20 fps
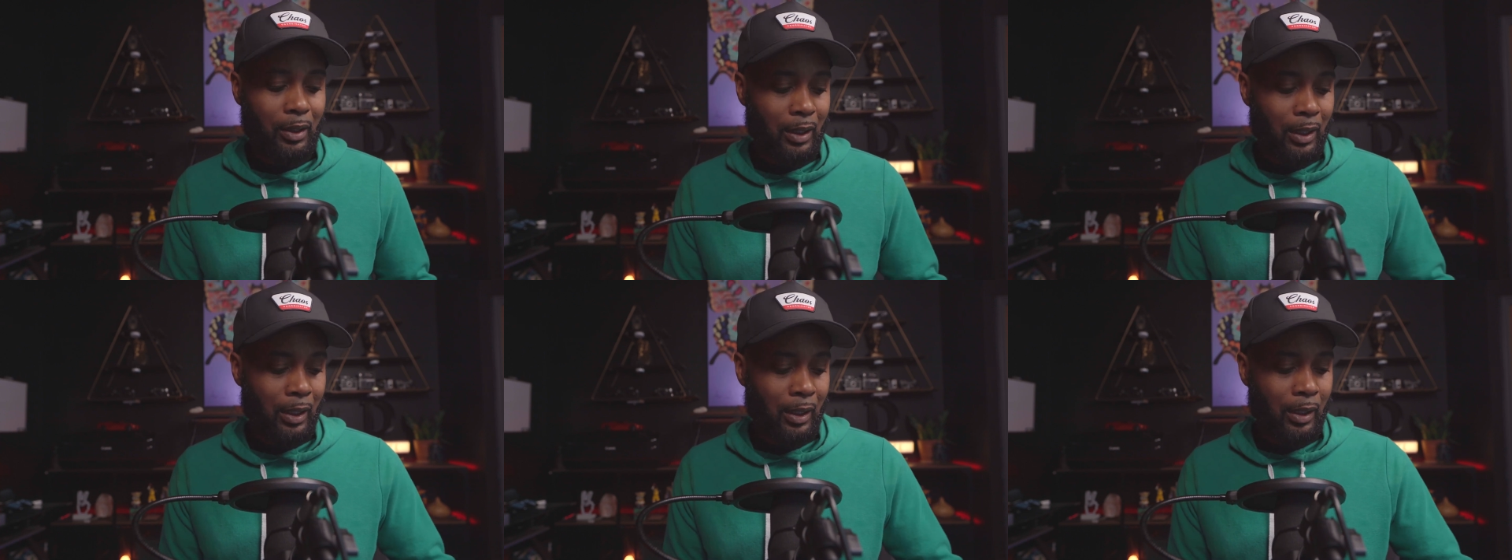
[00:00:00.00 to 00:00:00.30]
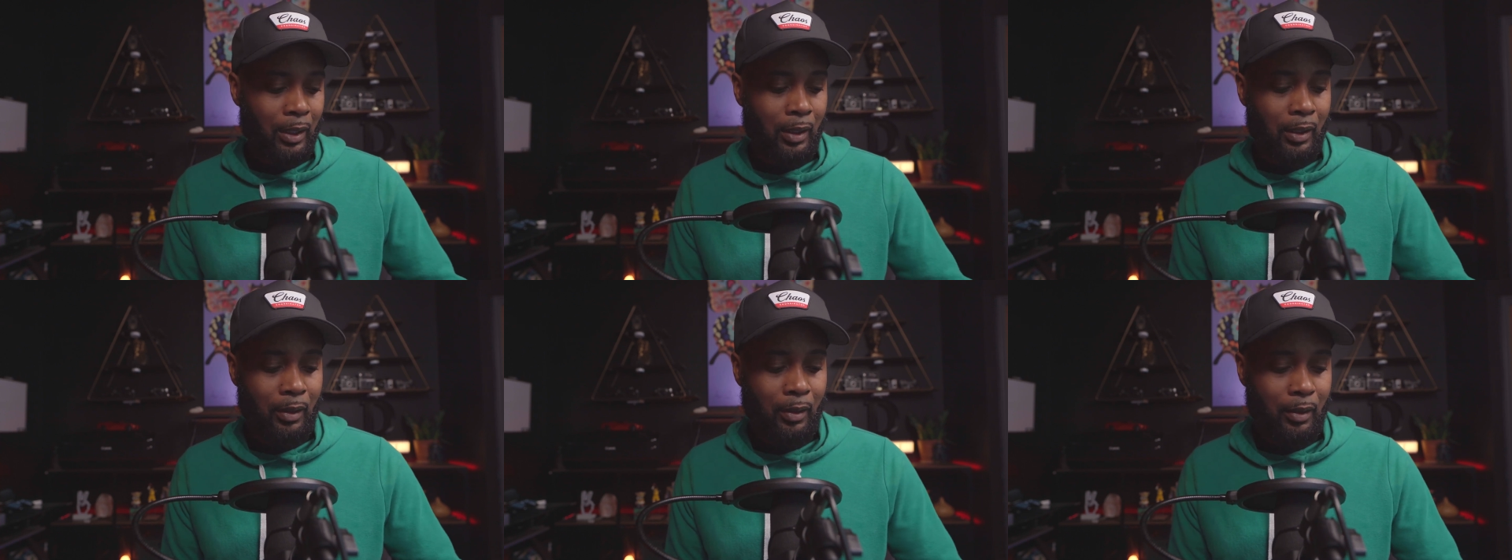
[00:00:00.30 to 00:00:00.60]

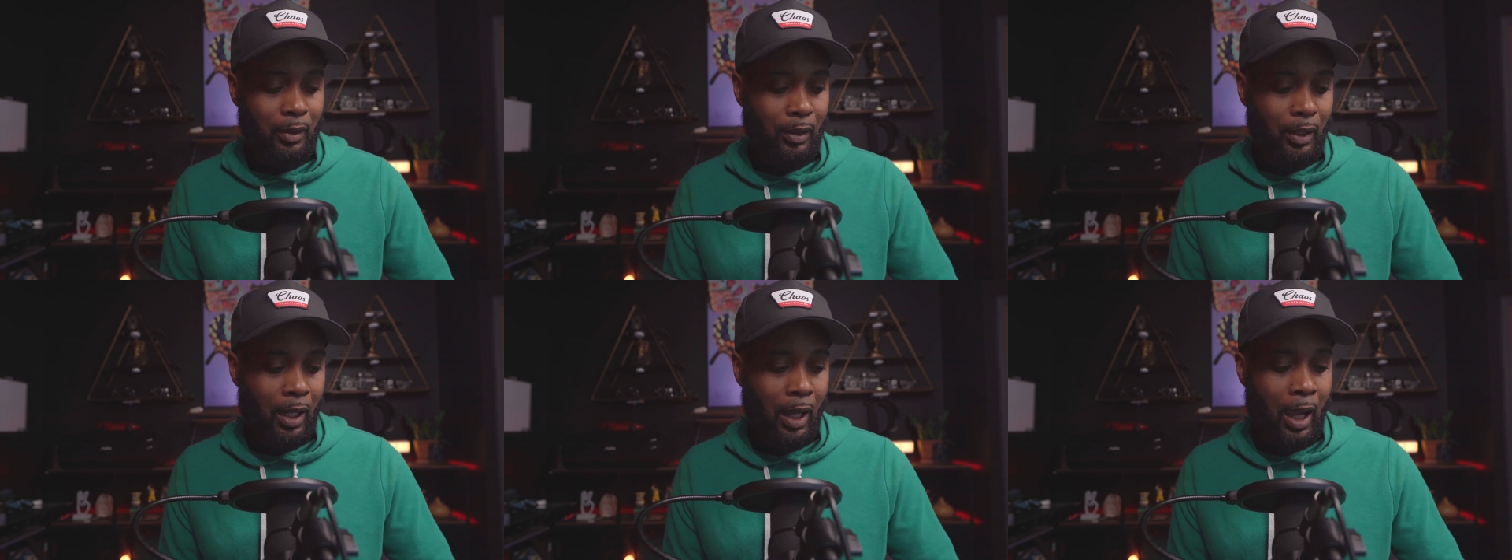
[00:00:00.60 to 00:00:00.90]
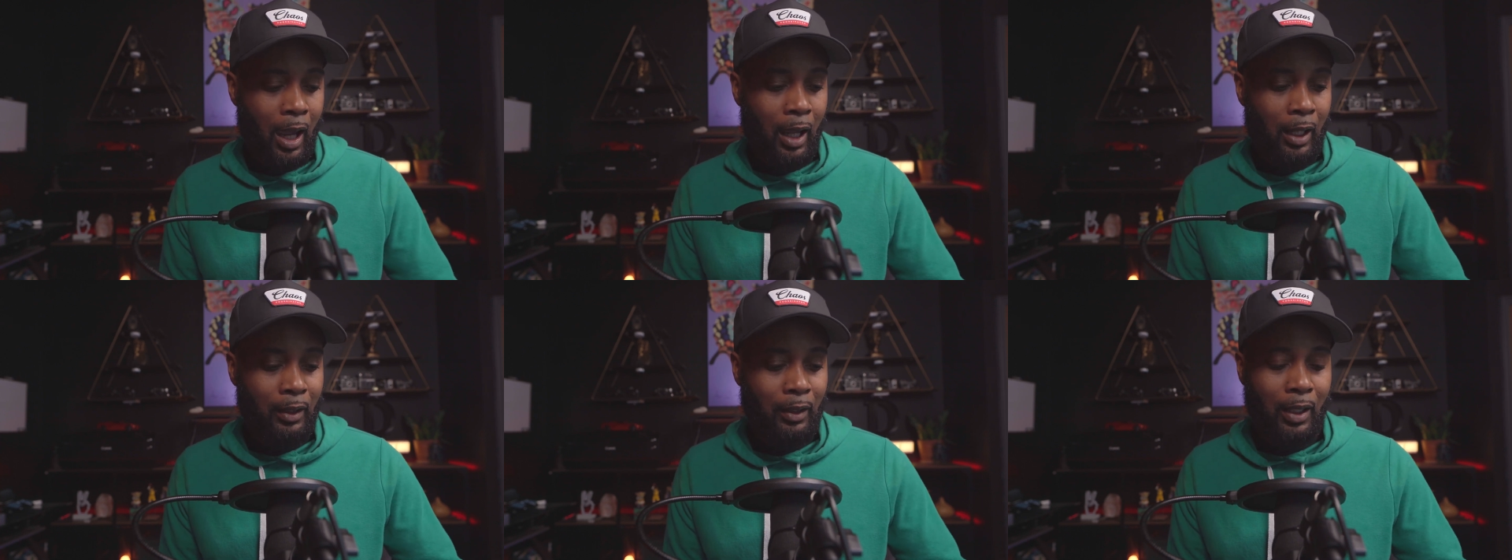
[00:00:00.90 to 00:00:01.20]
and
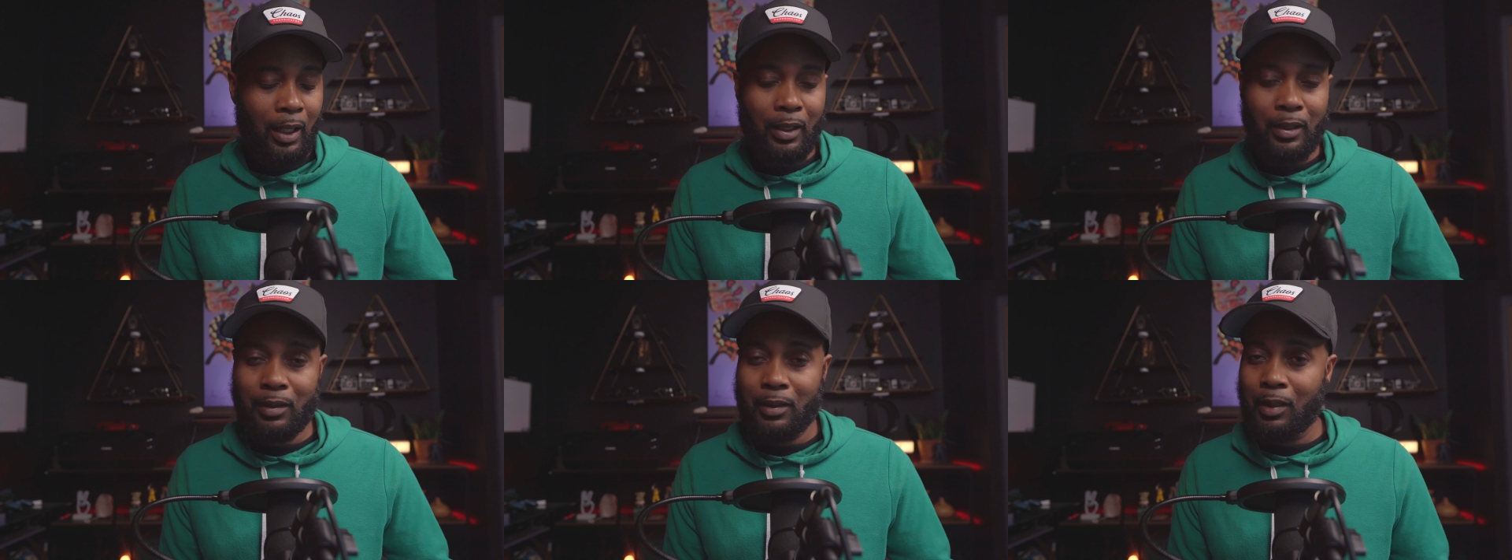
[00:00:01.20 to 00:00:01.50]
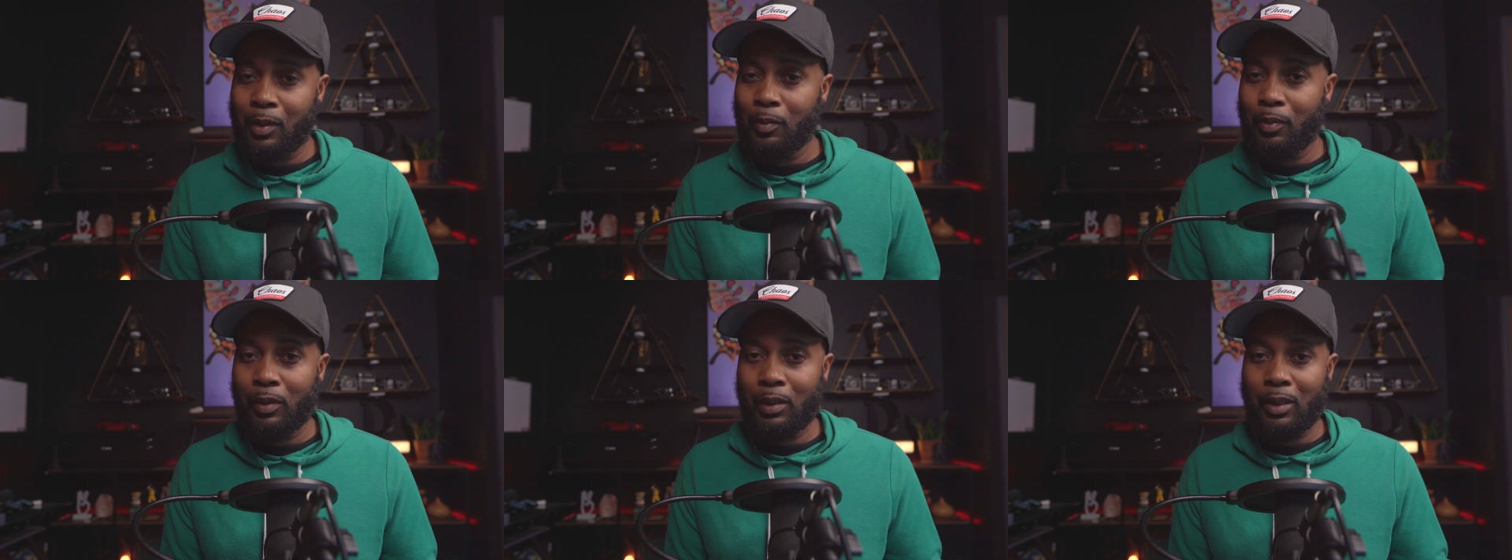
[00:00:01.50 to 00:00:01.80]
I like
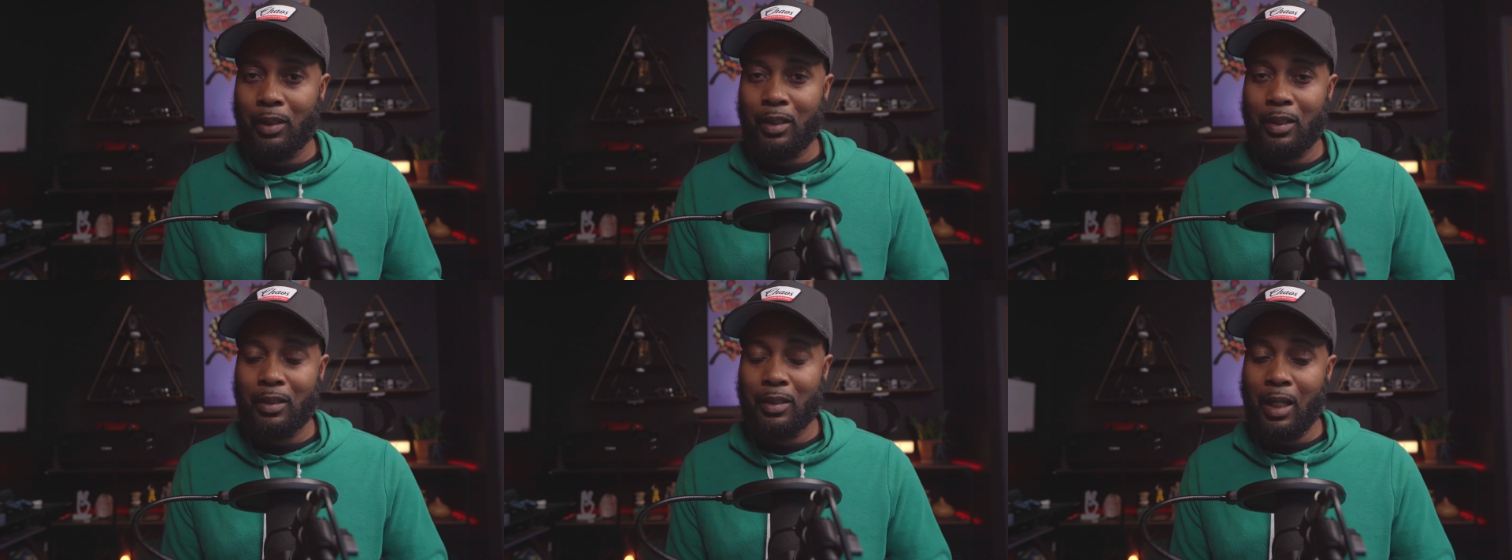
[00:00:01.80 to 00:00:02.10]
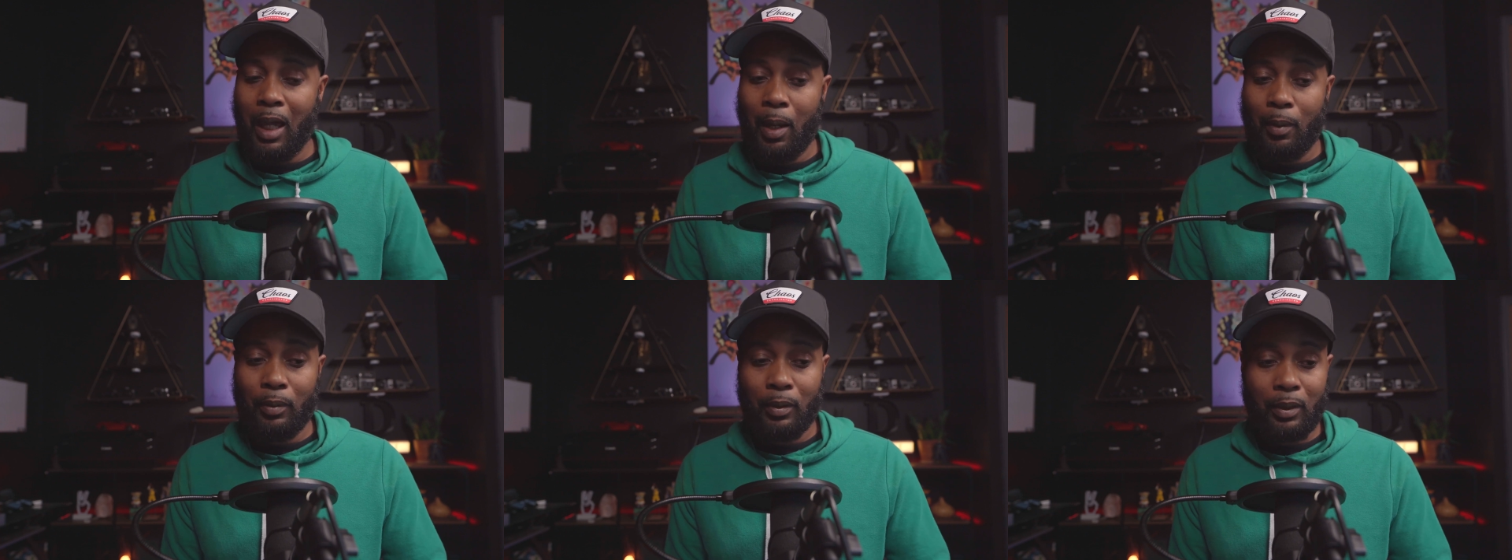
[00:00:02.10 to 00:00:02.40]
dibbling and
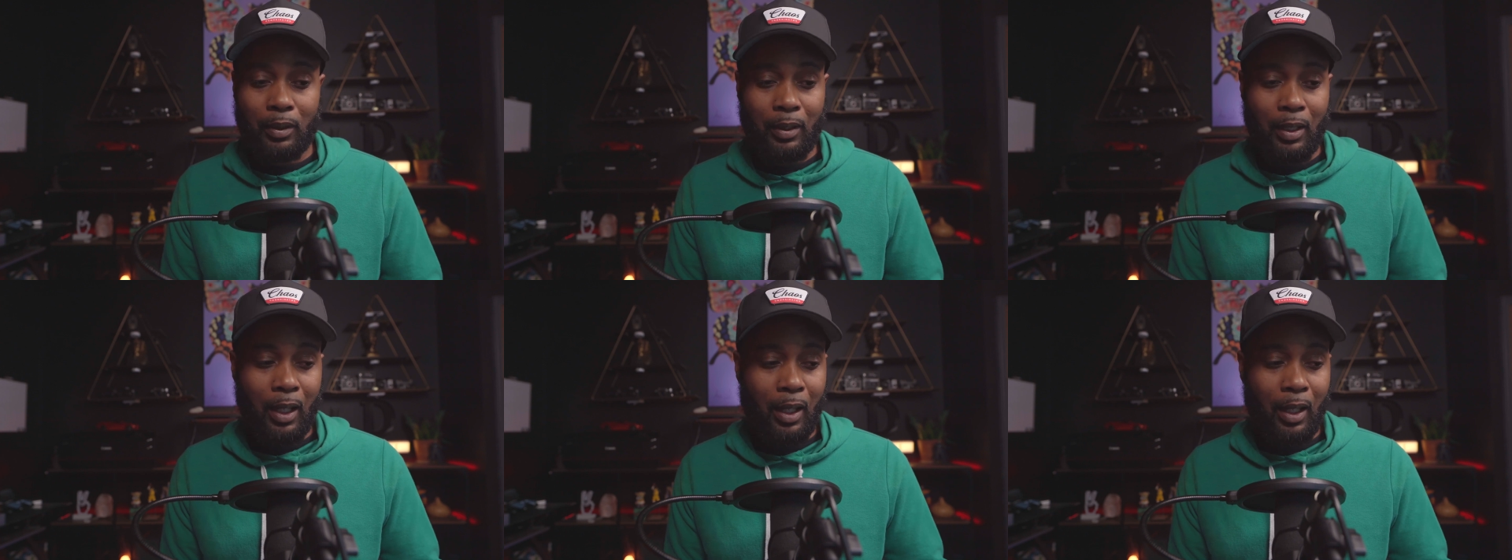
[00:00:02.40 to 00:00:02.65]
dabbling.